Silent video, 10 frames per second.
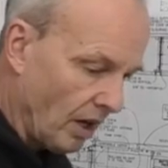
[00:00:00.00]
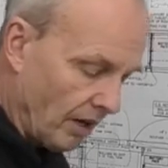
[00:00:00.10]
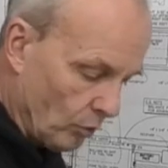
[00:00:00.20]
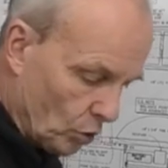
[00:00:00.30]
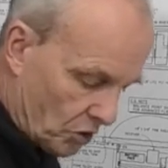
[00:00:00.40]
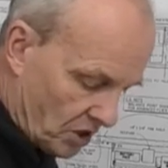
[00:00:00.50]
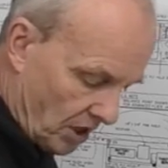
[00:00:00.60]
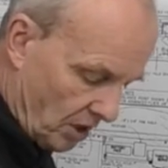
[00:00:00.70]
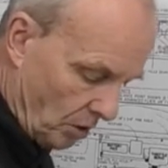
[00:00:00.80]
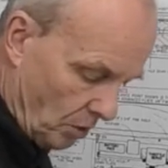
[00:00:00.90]
I've
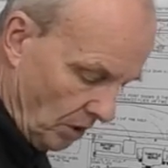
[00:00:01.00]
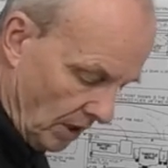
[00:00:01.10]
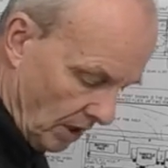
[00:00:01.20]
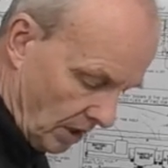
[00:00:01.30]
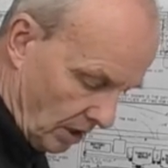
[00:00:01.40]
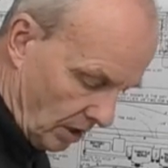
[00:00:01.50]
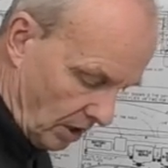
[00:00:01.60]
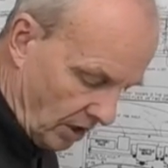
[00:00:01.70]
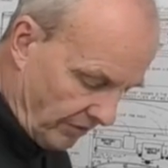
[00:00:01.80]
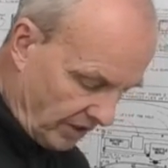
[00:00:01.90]
also
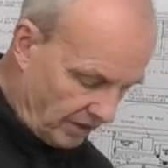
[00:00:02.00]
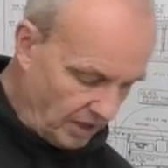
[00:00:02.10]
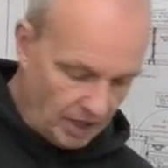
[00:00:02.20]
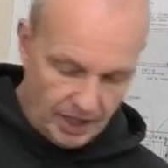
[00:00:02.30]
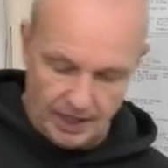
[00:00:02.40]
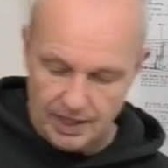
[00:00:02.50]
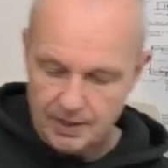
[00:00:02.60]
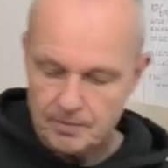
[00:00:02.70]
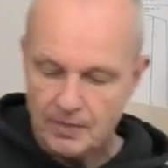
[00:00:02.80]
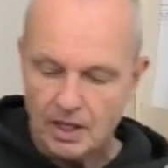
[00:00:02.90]
covered the
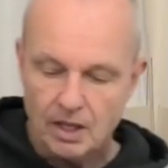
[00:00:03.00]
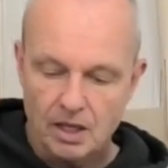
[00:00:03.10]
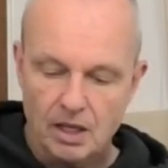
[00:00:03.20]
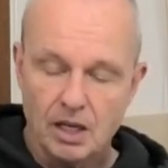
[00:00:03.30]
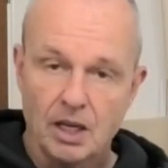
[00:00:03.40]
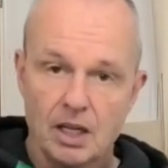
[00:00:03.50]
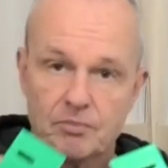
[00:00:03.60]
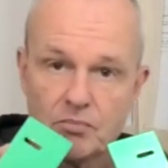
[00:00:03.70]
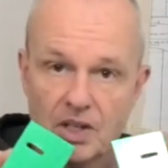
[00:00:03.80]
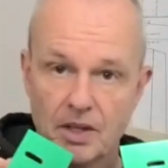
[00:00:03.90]
Uh,
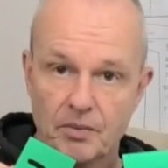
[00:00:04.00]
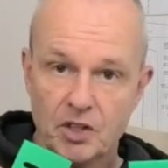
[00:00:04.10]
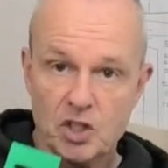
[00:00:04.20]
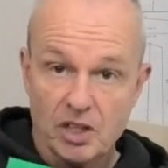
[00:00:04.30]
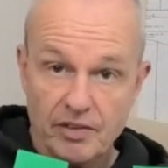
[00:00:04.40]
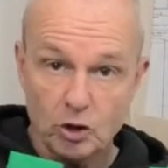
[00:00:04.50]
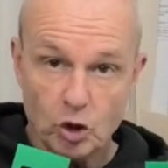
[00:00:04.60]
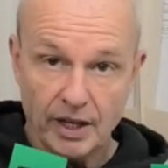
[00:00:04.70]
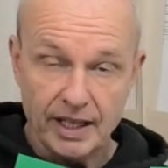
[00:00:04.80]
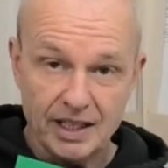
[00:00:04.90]
the, the servo
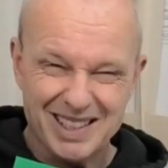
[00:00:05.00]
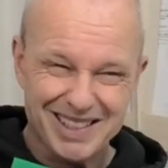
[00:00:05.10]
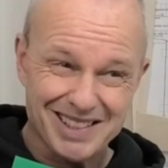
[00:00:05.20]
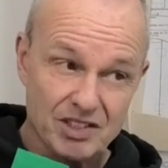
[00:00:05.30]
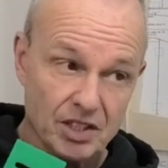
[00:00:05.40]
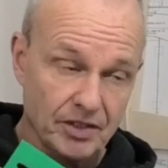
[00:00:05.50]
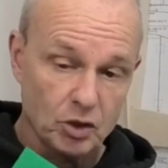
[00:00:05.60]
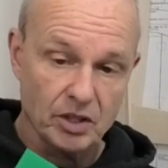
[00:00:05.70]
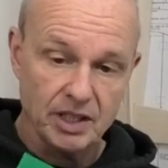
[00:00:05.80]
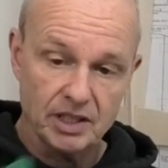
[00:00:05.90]
trays, servo
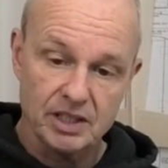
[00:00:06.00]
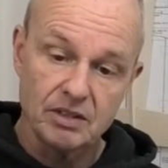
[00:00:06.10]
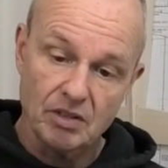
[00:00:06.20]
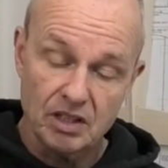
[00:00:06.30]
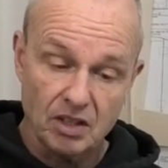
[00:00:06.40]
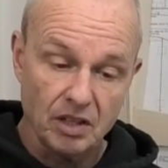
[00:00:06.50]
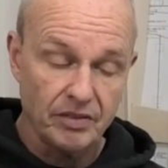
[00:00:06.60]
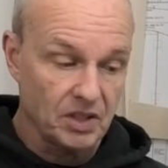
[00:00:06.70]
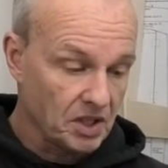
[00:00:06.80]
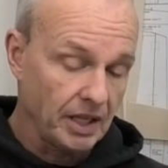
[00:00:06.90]
trays and, and
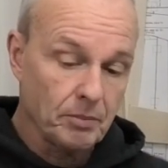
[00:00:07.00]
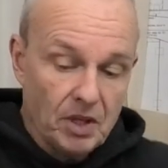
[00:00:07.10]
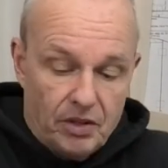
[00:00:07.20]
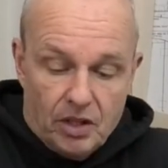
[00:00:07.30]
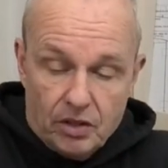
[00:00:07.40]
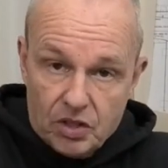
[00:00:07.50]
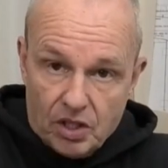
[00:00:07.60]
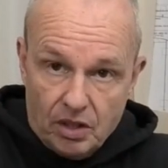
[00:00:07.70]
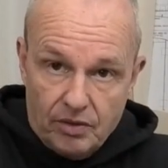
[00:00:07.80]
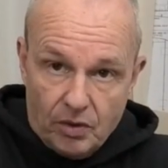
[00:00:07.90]
covers, yep, on the
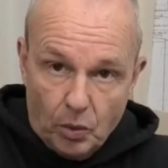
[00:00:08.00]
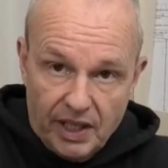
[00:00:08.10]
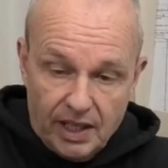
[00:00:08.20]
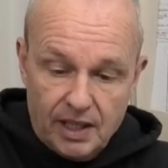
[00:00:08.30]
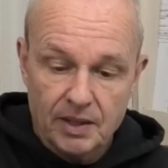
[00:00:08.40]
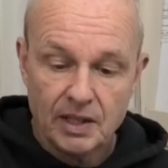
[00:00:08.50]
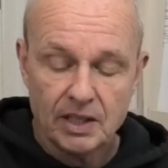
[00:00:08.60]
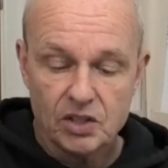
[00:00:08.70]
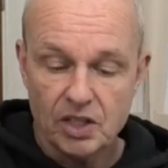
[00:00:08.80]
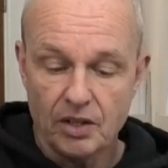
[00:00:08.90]
underside of the wing.
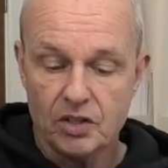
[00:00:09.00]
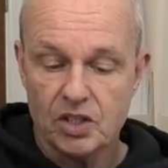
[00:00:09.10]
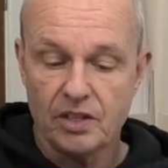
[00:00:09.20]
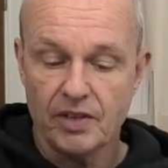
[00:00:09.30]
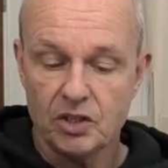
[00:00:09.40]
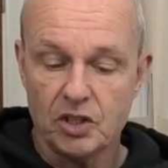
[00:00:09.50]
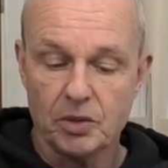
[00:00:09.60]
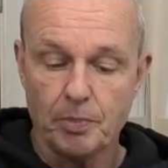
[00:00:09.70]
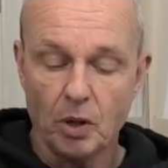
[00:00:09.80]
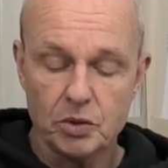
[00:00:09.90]
So the servos
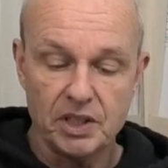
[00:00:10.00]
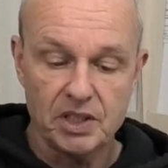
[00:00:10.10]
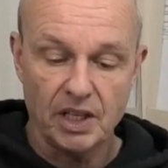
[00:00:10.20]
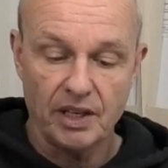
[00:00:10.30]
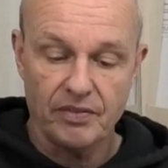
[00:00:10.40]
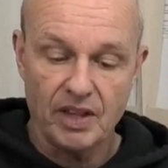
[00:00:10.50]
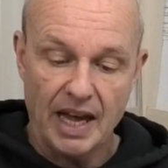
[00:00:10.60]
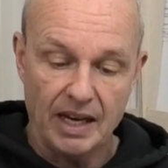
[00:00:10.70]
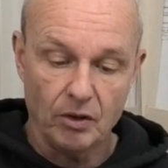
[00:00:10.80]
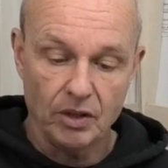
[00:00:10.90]
just bolt into here for the
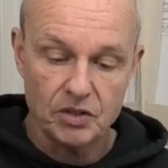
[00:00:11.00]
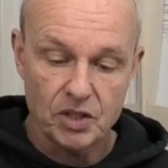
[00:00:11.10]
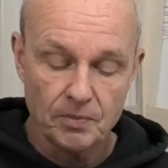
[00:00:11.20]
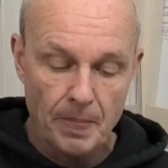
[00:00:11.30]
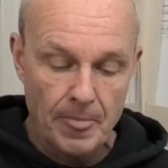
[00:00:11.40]
ailerons.